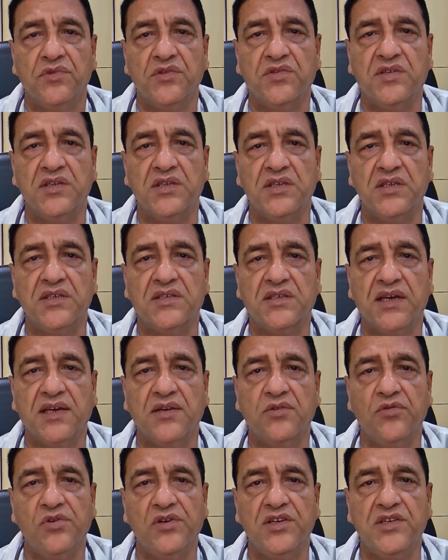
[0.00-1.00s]
The CT
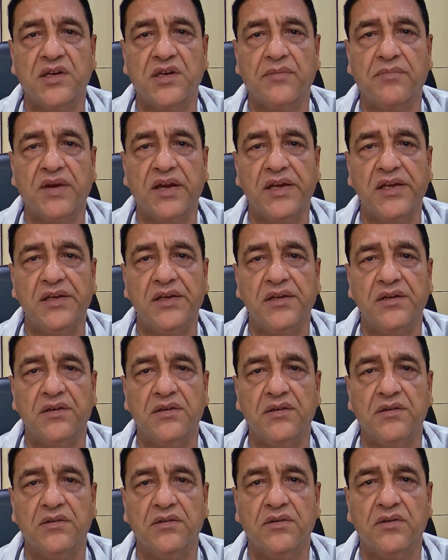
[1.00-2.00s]
scan will determine
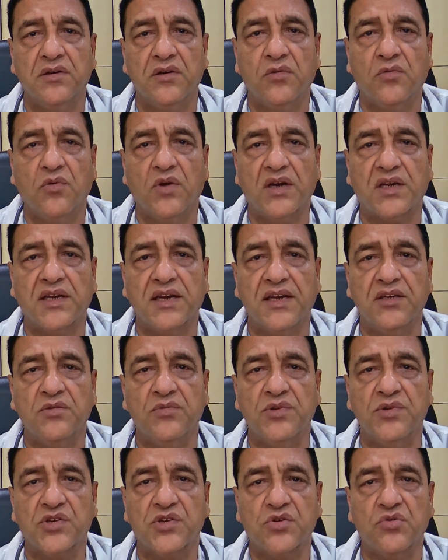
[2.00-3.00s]
what kind
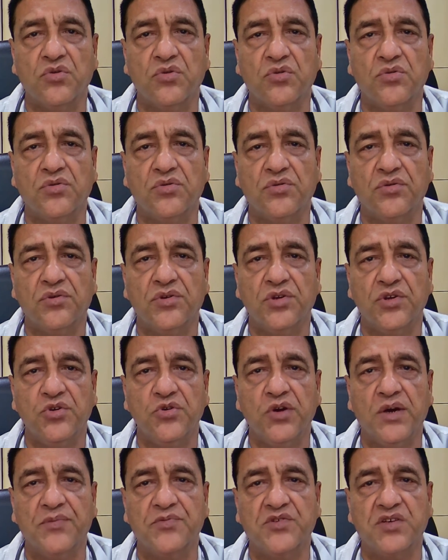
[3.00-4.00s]
of a stroke
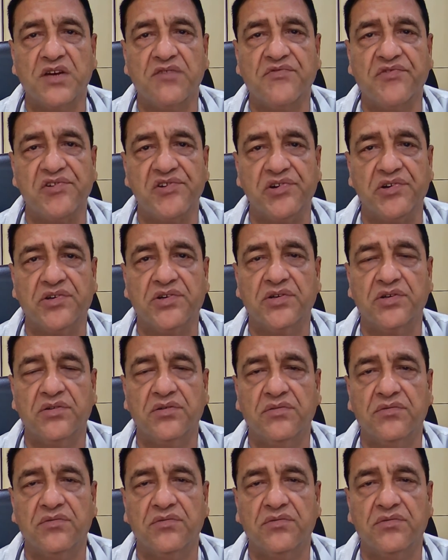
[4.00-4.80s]
you have suffered.